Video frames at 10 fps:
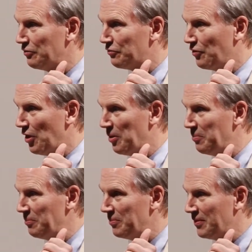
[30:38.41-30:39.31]

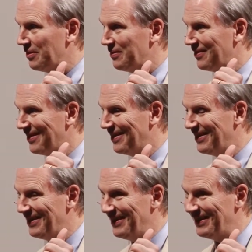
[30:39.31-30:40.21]
from
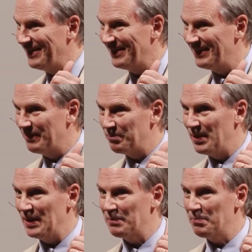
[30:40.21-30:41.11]
the
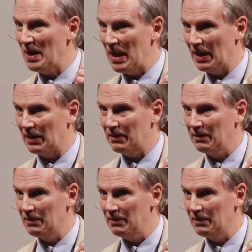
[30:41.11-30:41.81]
Big Bang.